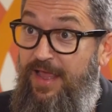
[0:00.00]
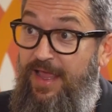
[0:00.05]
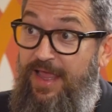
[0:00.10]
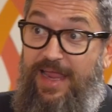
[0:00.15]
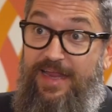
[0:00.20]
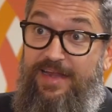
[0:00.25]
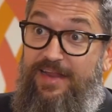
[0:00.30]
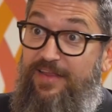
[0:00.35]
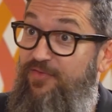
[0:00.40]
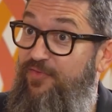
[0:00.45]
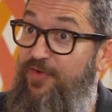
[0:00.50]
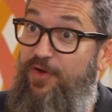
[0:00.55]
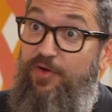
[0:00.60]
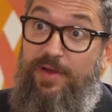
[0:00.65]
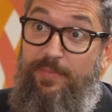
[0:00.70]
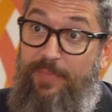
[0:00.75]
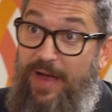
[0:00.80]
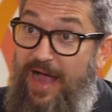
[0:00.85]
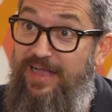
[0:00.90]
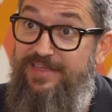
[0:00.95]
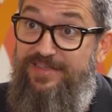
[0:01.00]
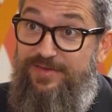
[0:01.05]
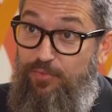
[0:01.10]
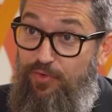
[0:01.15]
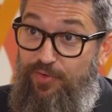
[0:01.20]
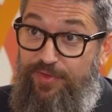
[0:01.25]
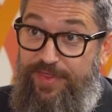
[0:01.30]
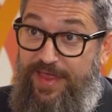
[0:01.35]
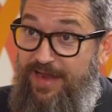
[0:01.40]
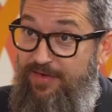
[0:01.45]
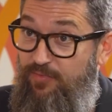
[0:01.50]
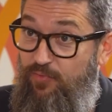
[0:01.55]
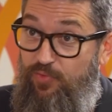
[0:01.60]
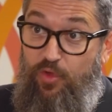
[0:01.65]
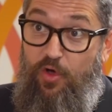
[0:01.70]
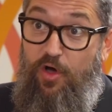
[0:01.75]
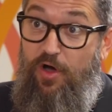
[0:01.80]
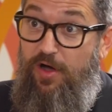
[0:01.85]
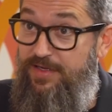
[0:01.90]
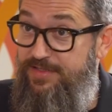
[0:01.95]
it is very possible that
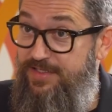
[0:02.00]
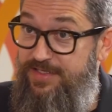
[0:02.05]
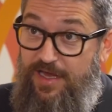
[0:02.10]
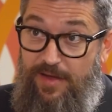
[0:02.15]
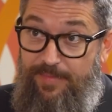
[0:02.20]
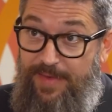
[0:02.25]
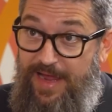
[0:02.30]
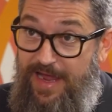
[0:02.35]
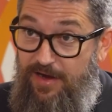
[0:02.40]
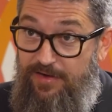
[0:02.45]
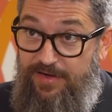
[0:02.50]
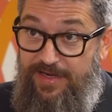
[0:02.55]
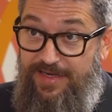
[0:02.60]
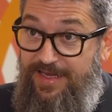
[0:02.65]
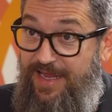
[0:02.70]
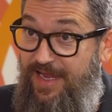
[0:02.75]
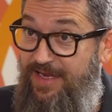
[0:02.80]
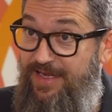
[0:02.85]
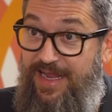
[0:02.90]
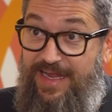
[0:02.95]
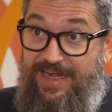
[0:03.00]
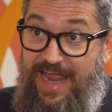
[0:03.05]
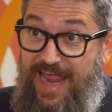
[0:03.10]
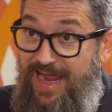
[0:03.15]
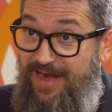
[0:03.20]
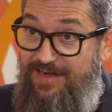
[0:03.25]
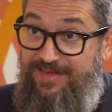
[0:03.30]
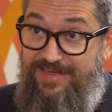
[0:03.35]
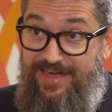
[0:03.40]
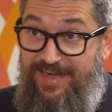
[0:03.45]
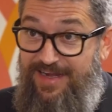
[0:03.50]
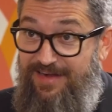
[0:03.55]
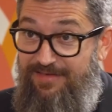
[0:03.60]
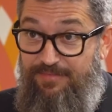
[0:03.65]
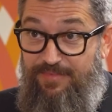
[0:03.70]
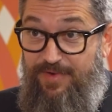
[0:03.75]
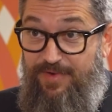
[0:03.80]
laws come out and get enacted,